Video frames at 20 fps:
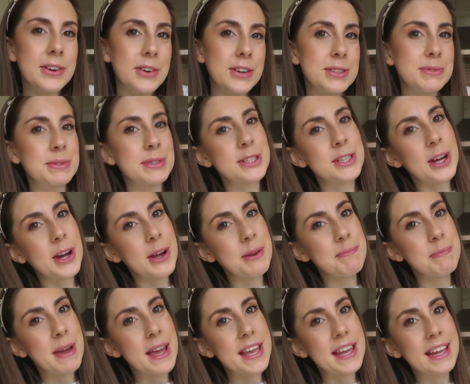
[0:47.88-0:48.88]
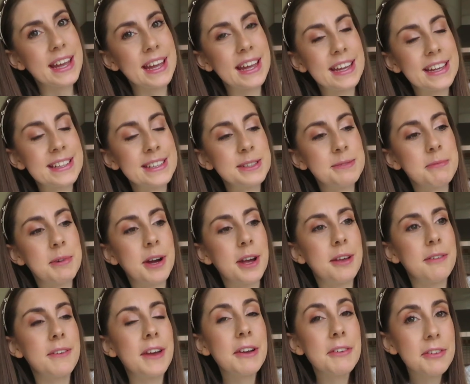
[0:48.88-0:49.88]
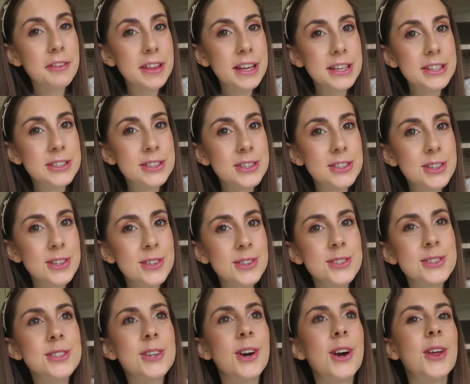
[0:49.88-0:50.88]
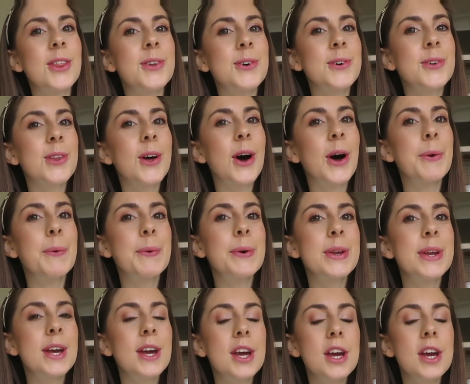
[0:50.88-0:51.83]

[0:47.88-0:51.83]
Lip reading: Christmas time, baking is my favourite thing to do, so I thought I would